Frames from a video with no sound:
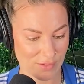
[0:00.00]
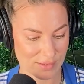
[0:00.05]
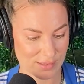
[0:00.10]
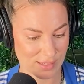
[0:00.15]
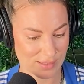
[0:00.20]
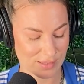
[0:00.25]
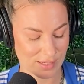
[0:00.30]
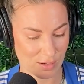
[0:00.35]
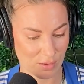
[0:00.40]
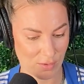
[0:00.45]
It
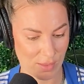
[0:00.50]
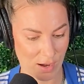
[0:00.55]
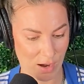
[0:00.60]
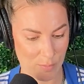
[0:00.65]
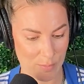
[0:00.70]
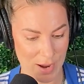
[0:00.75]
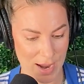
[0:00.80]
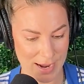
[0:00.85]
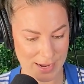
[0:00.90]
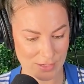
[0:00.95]
says here there
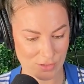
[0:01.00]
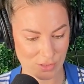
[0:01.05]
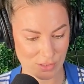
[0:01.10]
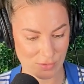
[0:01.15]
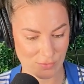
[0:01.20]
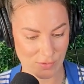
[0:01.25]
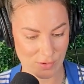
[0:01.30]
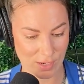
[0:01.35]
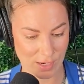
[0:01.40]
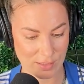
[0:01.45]
are
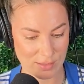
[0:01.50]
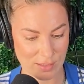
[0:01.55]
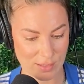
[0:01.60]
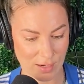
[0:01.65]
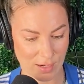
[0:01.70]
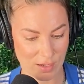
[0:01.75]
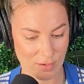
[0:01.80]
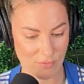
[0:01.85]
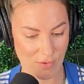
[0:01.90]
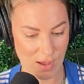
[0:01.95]
packages for
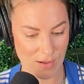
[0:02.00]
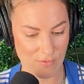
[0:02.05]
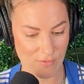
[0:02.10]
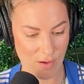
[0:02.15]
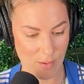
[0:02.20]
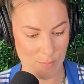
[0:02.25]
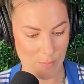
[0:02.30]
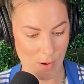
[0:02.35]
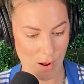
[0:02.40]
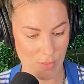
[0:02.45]
$19.95
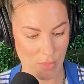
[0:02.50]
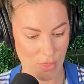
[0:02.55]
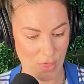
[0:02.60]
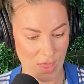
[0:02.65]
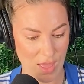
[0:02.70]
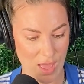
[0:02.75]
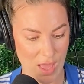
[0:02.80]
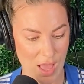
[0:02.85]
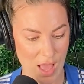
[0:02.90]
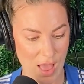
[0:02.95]
a month
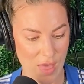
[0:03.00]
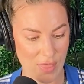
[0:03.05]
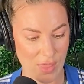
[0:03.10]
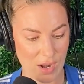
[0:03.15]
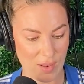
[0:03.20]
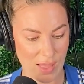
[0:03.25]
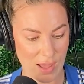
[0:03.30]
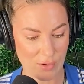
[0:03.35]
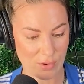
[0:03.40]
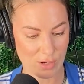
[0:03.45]
that
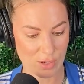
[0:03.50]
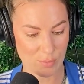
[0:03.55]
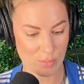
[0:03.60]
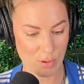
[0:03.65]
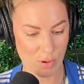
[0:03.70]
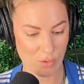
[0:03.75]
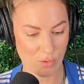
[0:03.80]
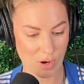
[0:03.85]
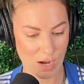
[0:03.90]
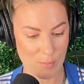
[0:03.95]
allow you to
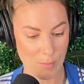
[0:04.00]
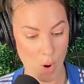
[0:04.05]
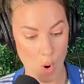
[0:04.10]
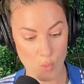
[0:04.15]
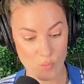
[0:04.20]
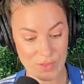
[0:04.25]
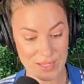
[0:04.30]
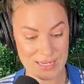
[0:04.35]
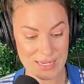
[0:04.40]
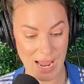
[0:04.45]
program
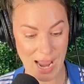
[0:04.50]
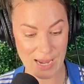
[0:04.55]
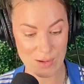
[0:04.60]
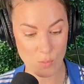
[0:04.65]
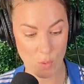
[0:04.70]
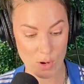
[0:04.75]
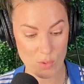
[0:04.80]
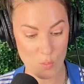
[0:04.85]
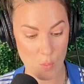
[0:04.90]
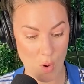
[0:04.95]
only
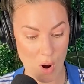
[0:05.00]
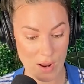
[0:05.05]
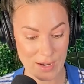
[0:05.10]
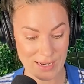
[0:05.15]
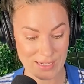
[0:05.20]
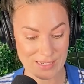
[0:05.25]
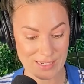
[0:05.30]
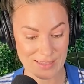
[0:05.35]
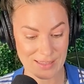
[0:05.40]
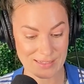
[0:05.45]
911
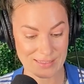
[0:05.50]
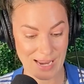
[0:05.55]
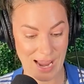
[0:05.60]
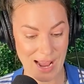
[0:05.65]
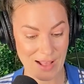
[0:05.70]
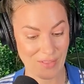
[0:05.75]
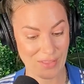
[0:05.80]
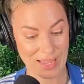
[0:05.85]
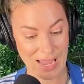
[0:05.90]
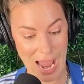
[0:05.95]
into the
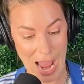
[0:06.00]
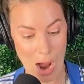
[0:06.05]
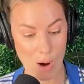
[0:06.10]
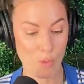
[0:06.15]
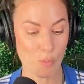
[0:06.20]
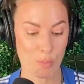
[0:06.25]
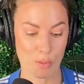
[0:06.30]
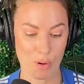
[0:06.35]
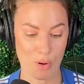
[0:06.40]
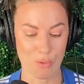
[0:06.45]
dialing
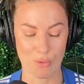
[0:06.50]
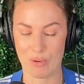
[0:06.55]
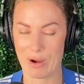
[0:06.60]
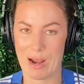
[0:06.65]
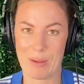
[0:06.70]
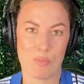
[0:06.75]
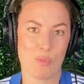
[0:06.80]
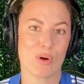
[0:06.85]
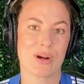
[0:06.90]
out program.